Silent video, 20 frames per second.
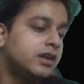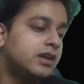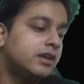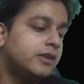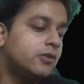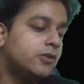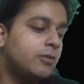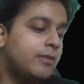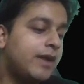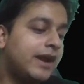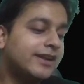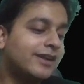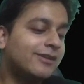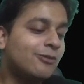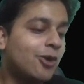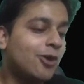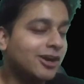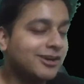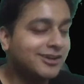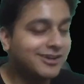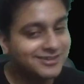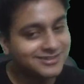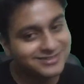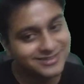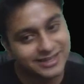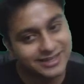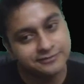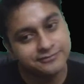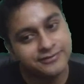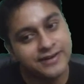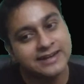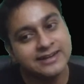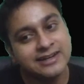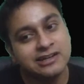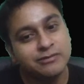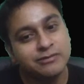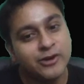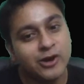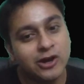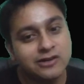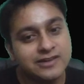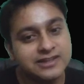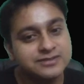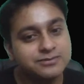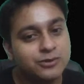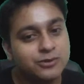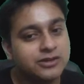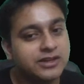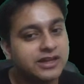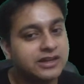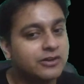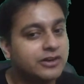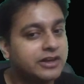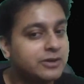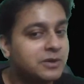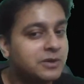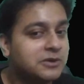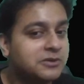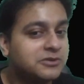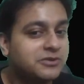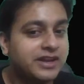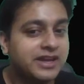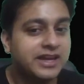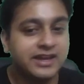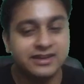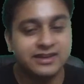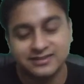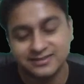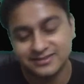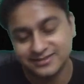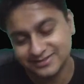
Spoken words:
No matter what. In fact, it will be always more than or equal to 3.